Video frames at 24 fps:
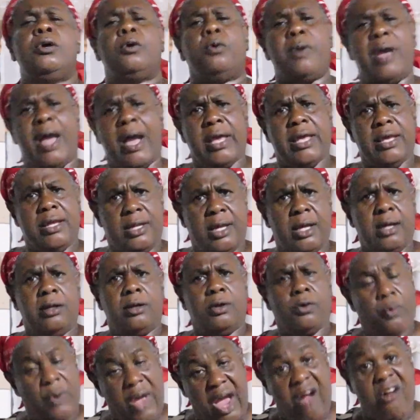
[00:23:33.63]
We are, you know,
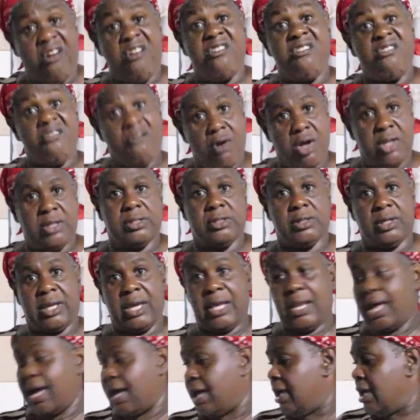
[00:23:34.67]
we are roll
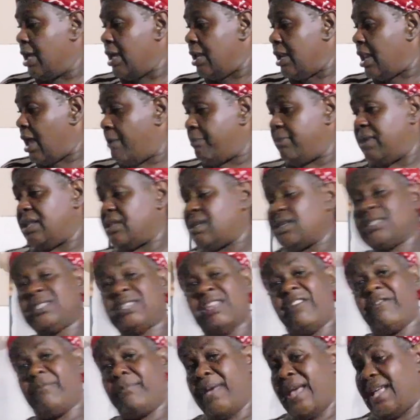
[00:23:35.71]
together. That means to
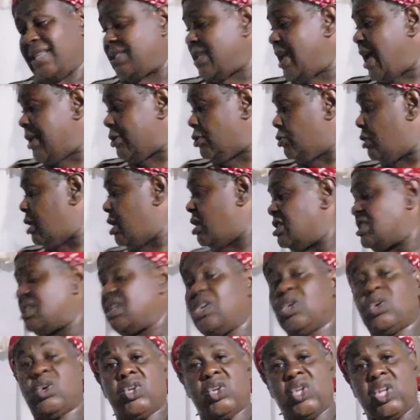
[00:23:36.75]
say if me I talk to you and say
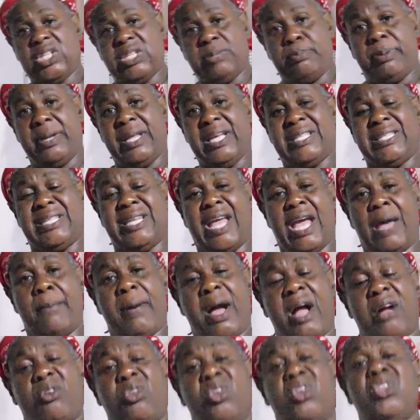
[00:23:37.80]
look a dirty plate in our
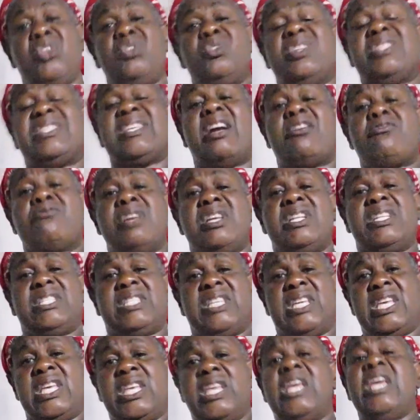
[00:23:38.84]
background, you know it's a real
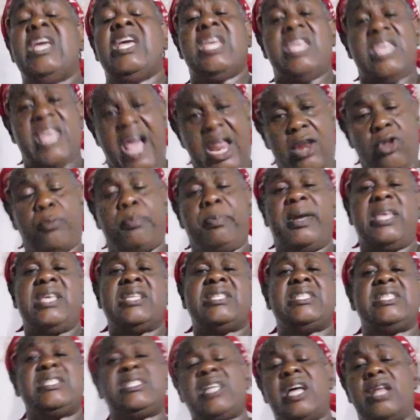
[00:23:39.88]
thing. You look on your
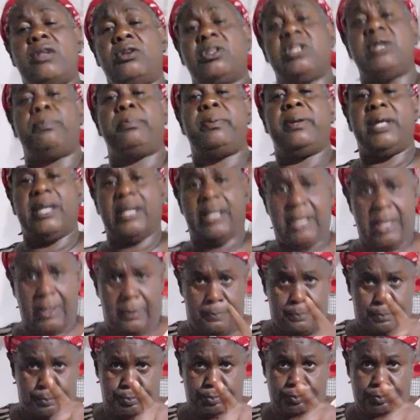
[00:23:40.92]
sister dirty plate them.